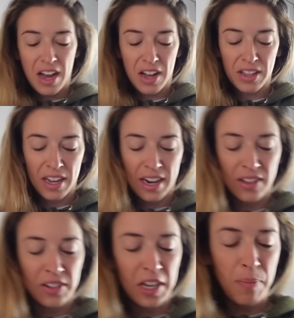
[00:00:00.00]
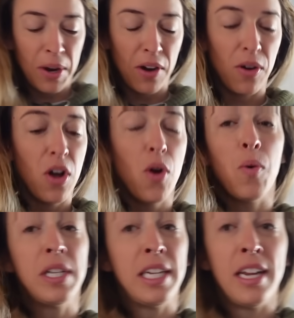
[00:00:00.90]
Online, I looked up, you know,
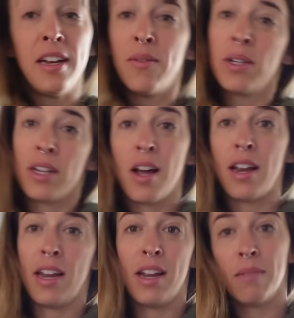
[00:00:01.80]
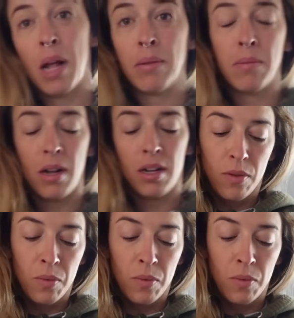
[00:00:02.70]
what to eat and what to not eat, blah, blah, blah.